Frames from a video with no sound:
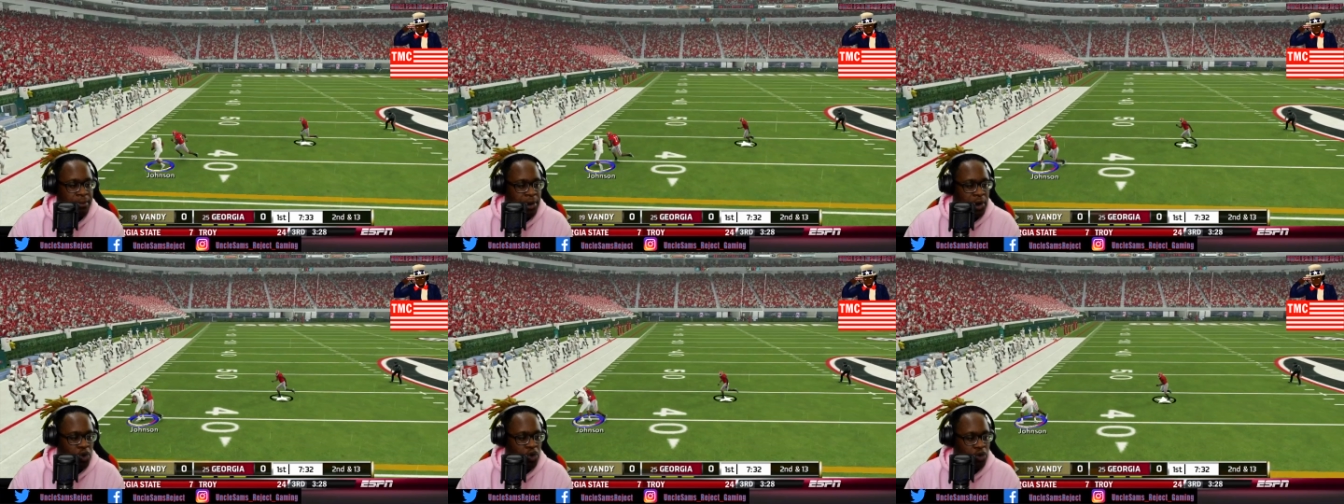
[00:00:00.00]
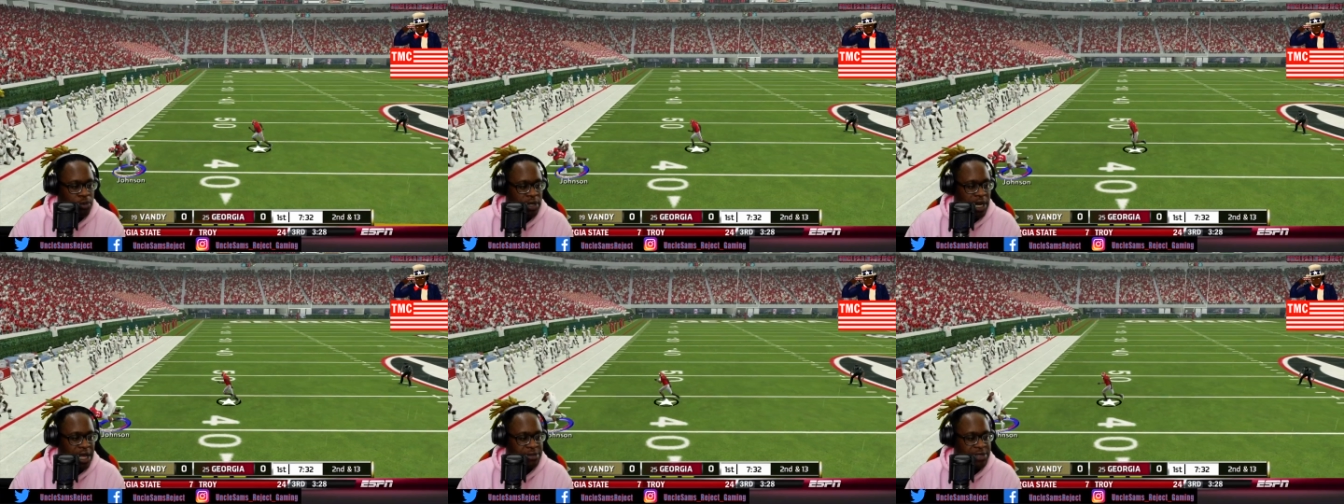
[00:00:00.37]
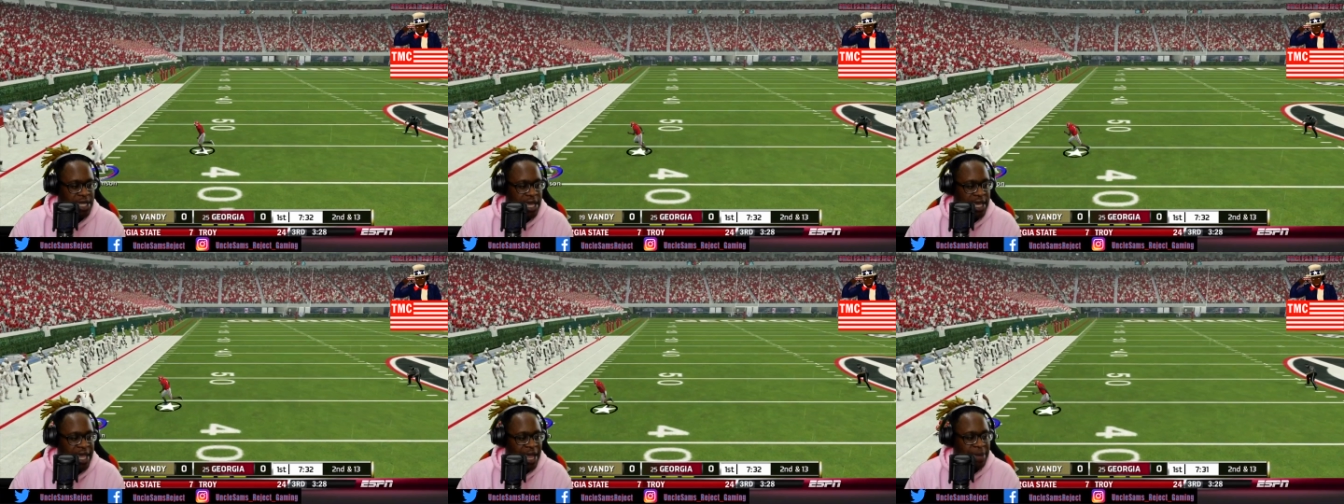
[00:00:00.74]
Boom, you know what I'm
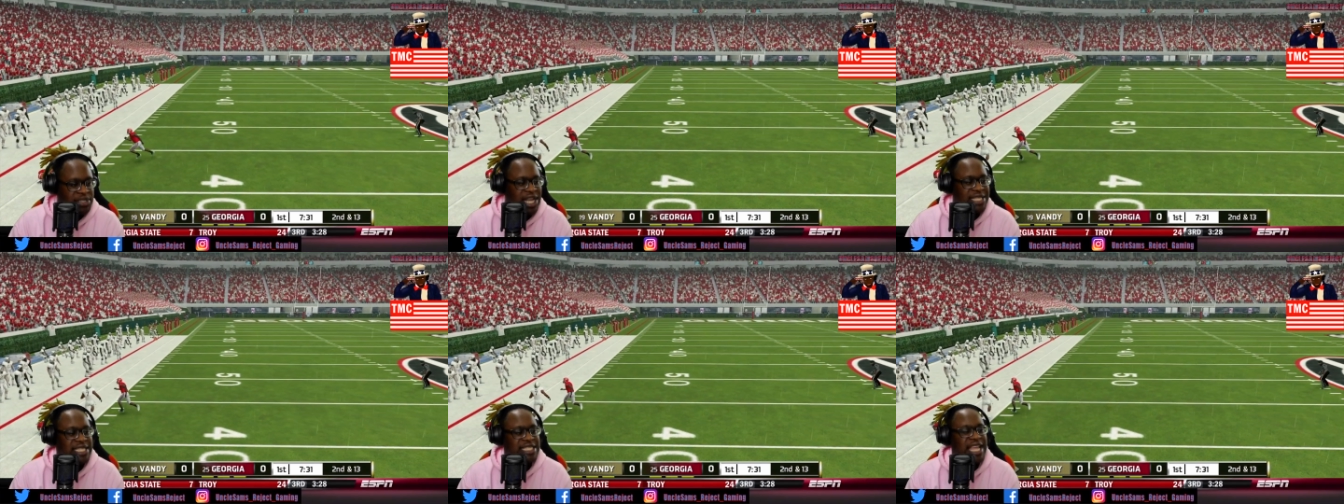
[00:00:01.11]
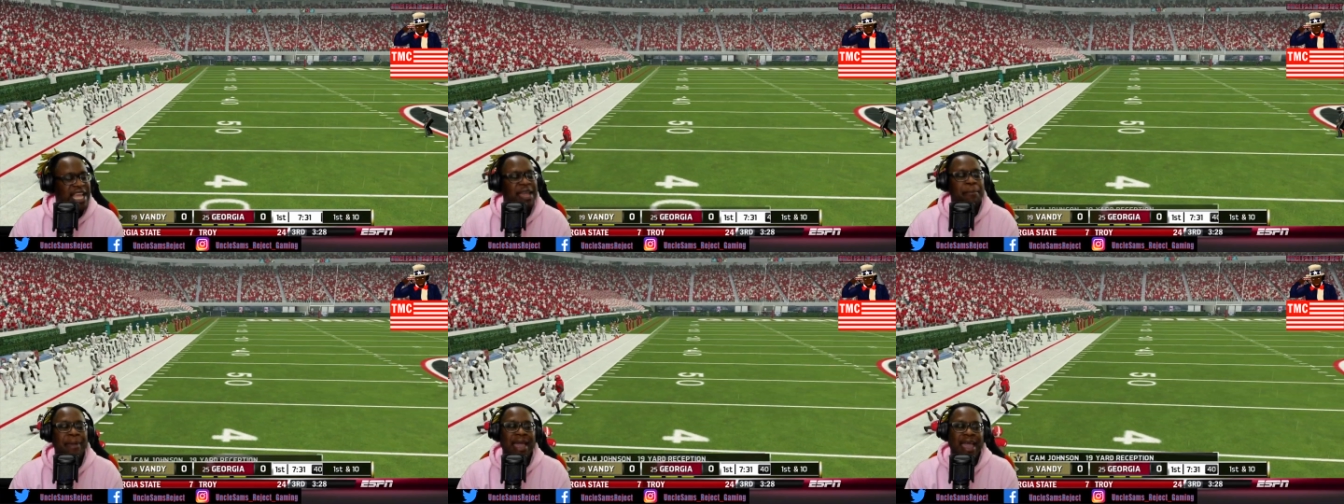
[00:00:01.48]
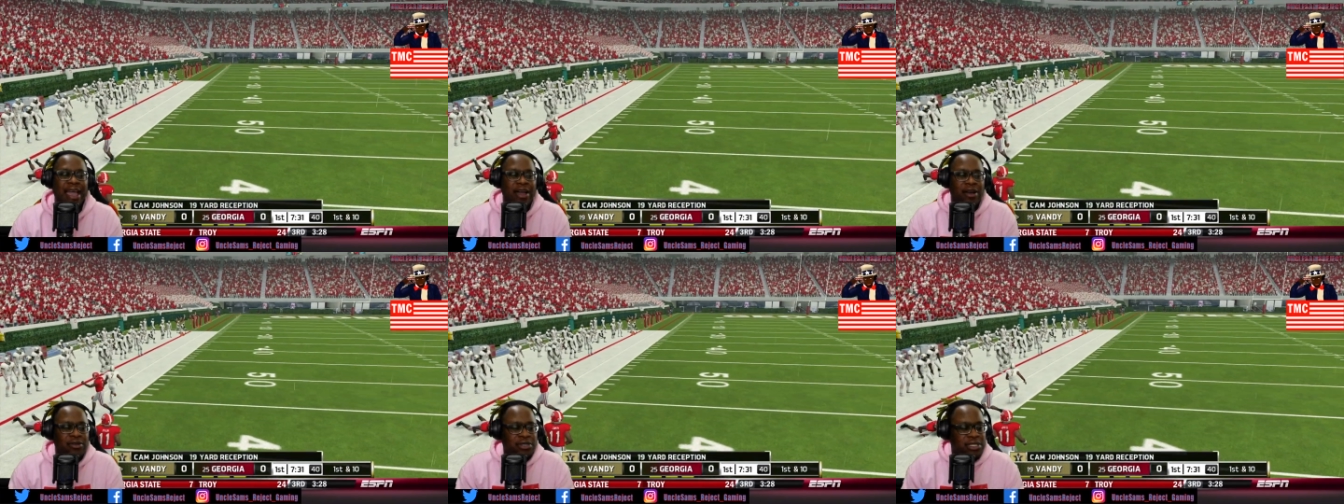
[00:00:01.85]
saying? Cam Johnson stay in
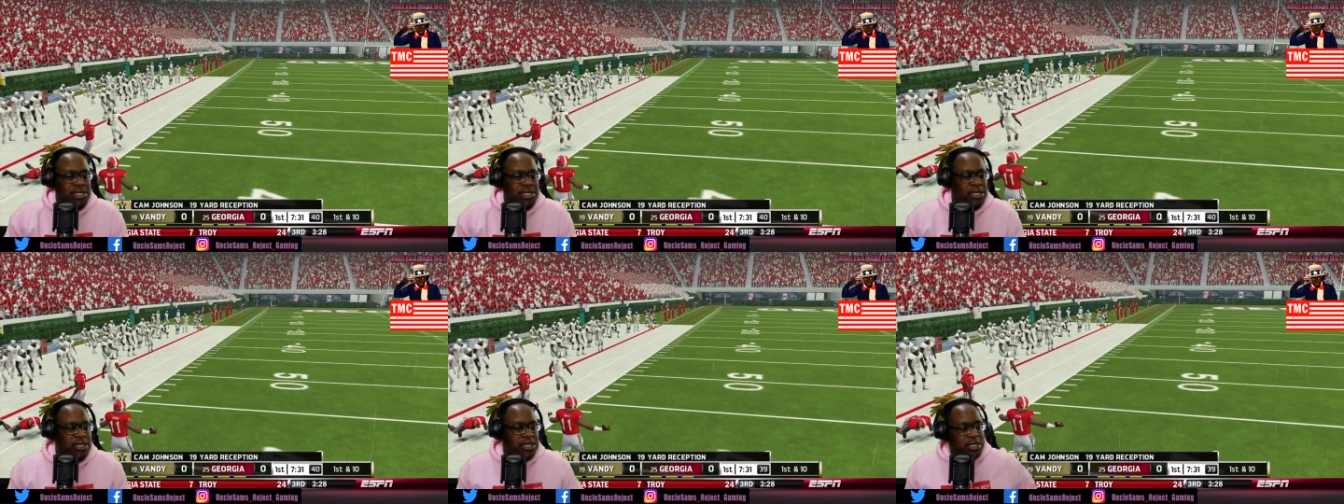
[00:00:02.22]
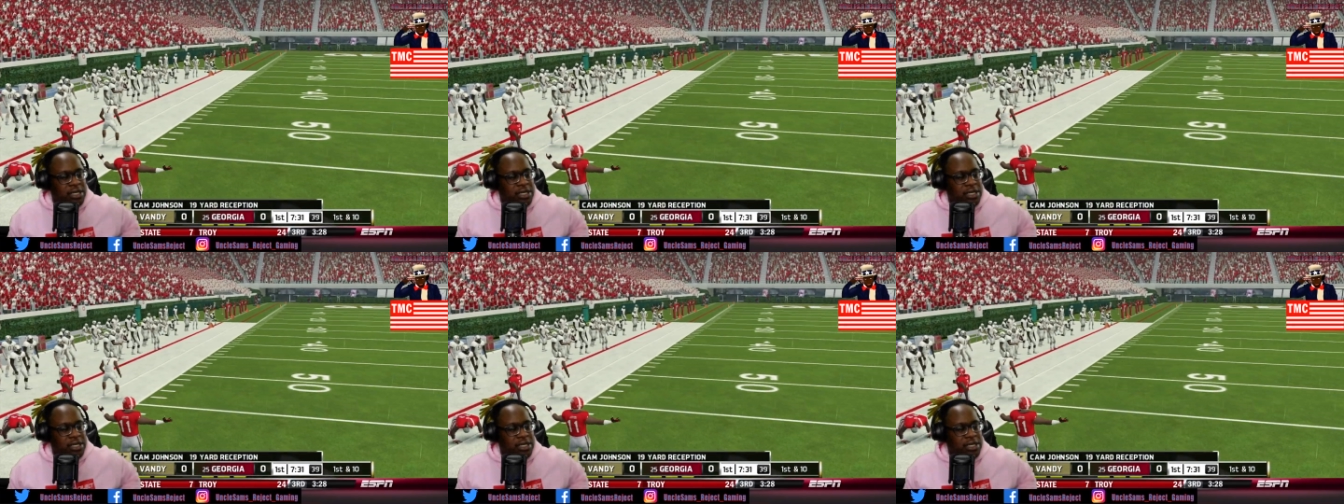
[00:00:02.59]
bounds.